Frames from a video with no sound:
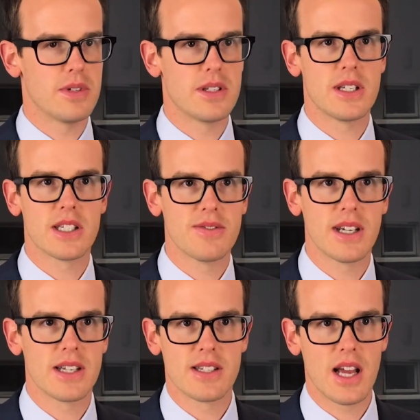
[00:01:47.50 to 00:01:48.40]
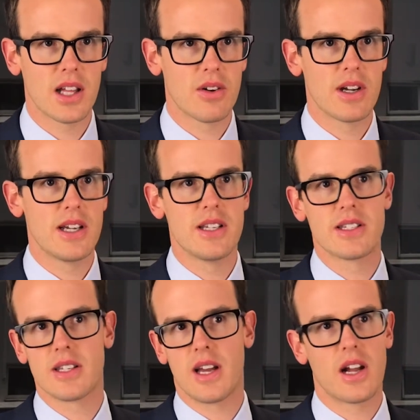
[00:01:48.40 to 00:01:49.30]
six-figure
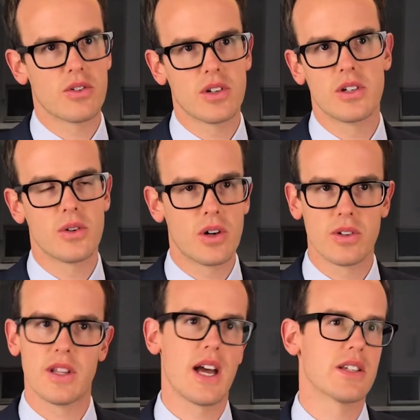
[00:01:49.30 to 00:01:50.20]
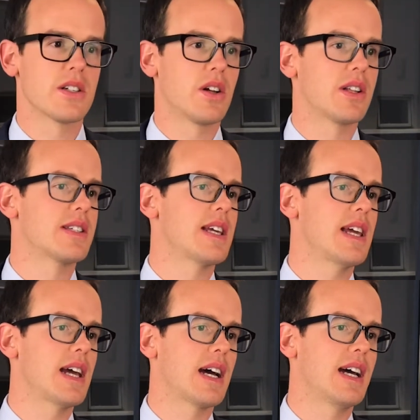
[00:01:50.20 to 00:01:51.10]
salaries, $100,000, $200,000 a
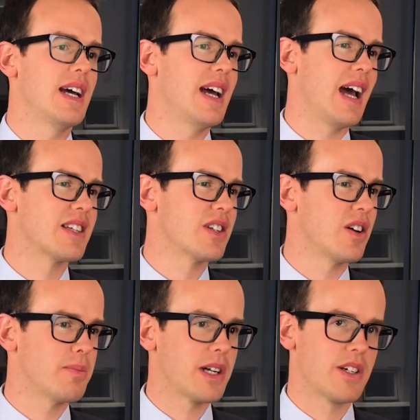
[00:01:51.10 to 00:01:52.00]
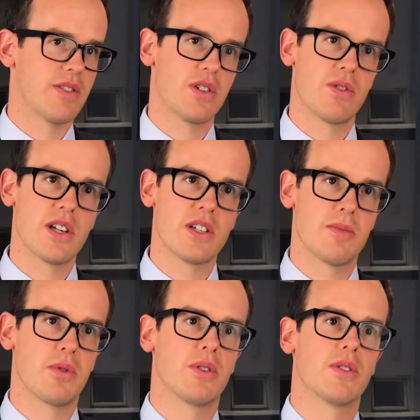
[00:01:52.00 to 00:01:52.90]
year, it's not much of a stretch
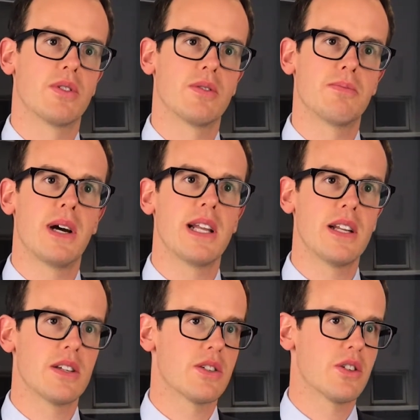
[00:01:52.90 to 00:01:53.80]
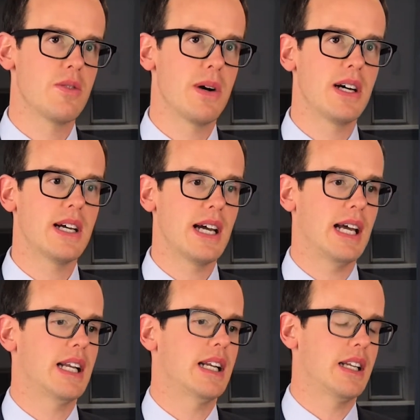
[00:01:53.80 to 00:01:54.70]
to put money into super.
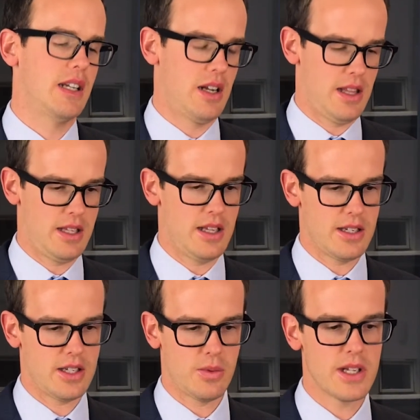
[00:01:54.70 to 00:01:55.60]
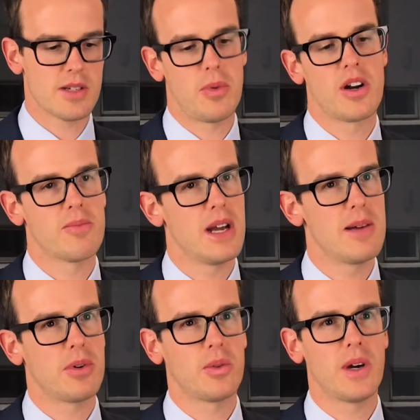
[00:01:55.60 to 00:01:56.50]
And there's a sweet spot of
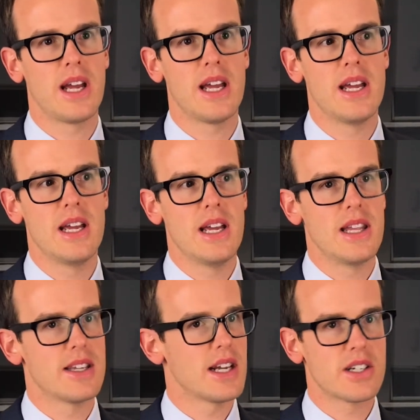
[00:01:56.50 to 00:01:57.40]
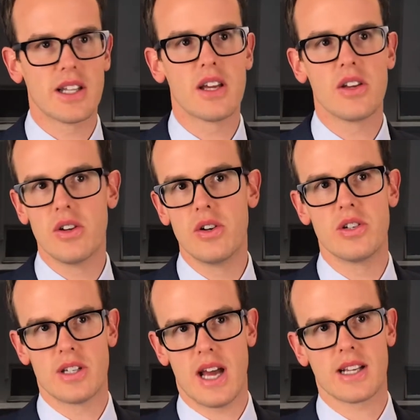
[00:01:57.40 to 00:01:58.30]
people where there's actually a
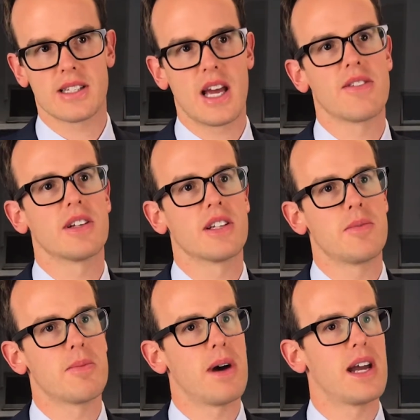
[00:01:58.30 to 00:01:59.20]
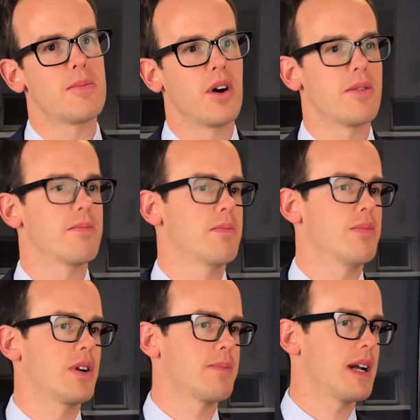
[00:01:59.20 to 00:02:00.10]
huge tax saving to be made by
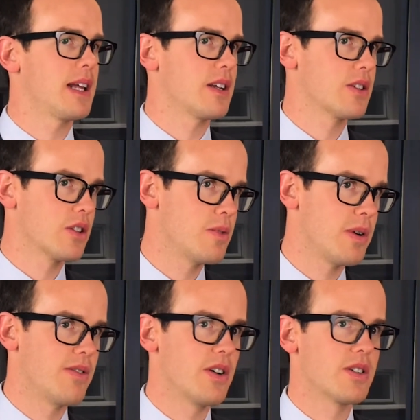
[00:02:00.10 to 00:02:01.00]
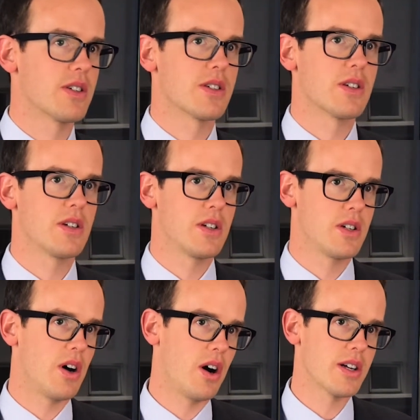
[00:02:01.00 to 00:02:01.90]
putting money into super versus
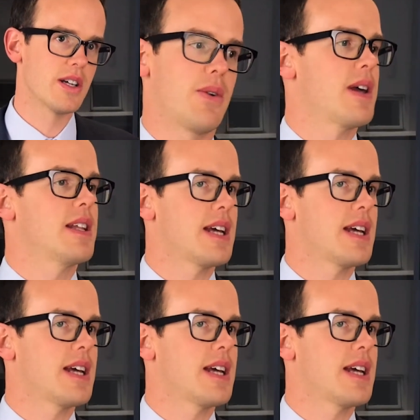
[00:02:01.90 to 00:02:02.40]
not. The way the